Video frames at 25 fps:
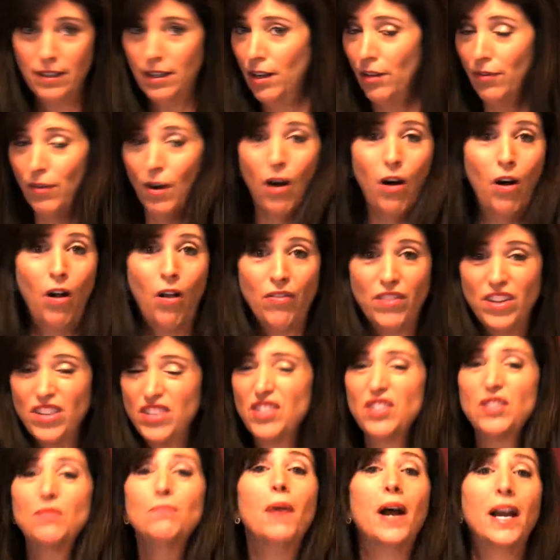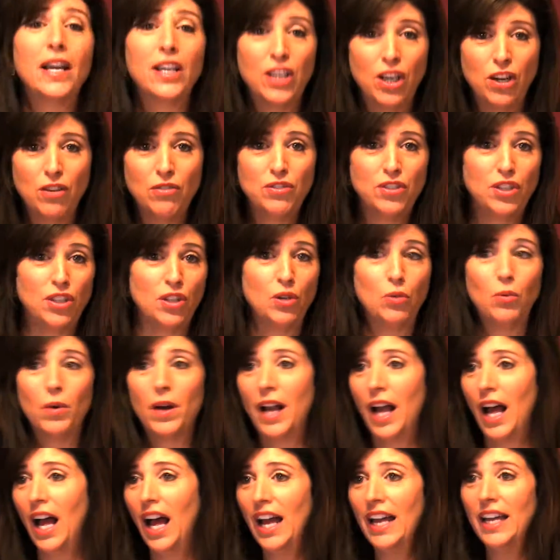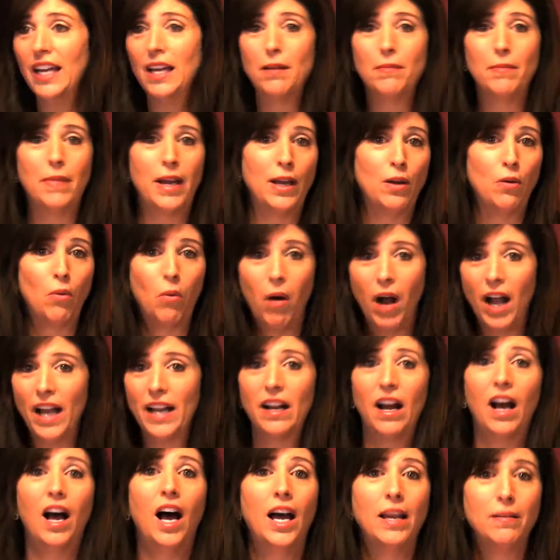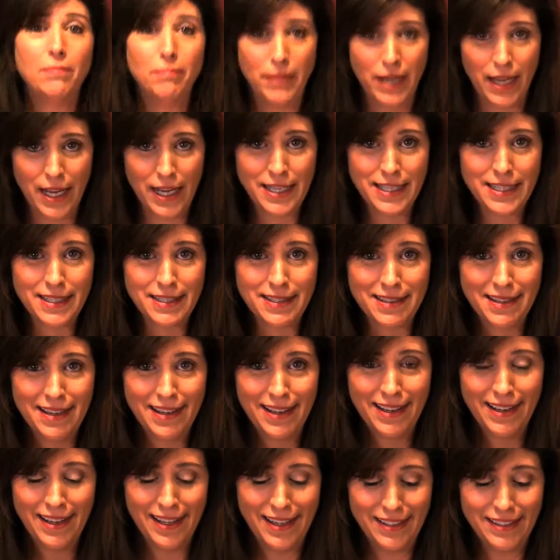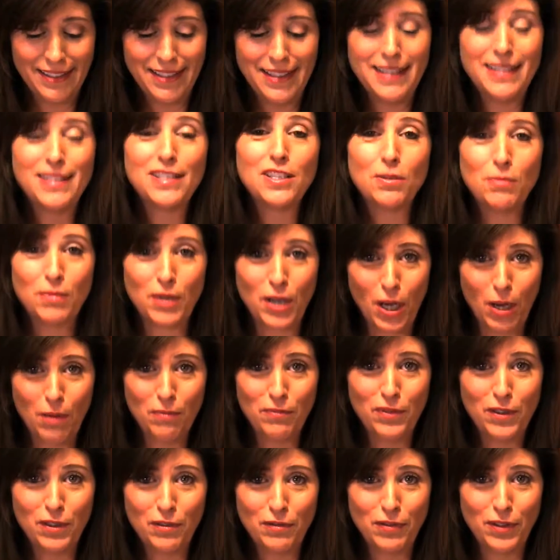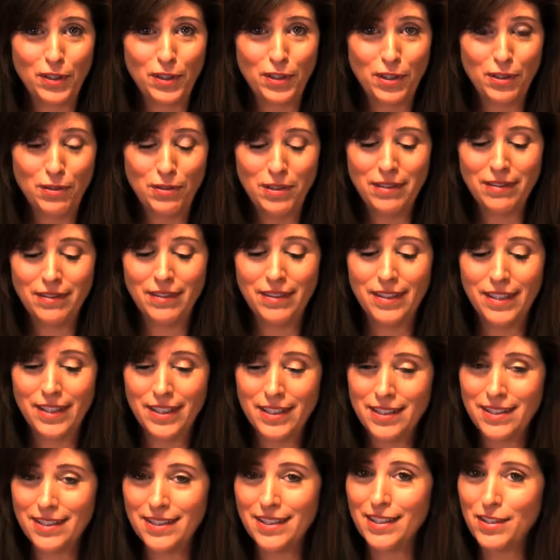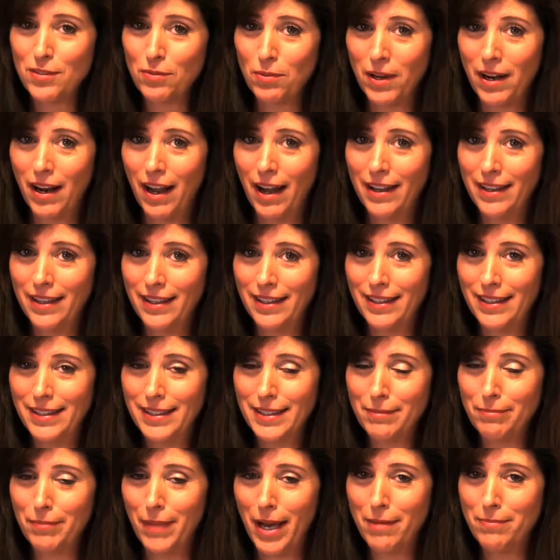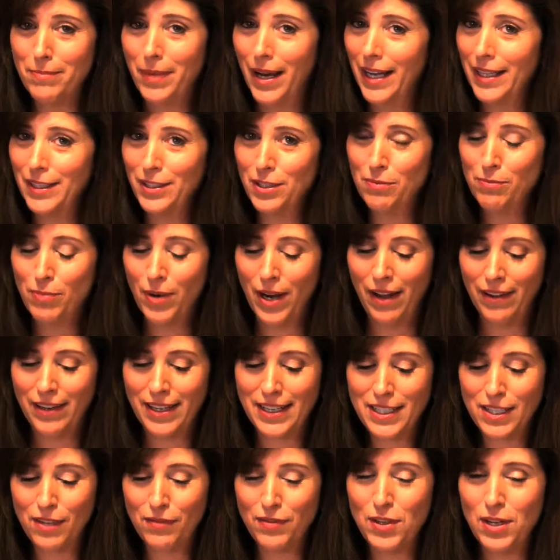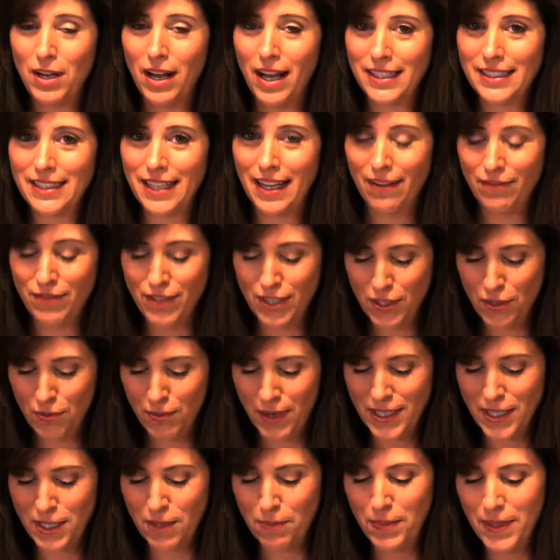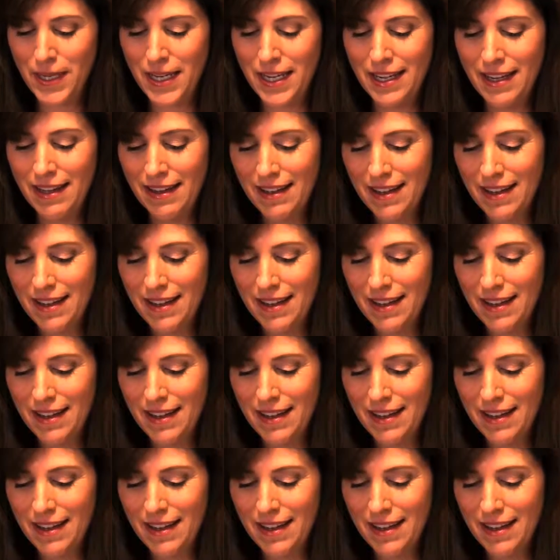of all. This is my go-to. When I am a white hot mess and need some comfort food, this is what I eat, my Bayou brownies. If you'd like to have this recipe,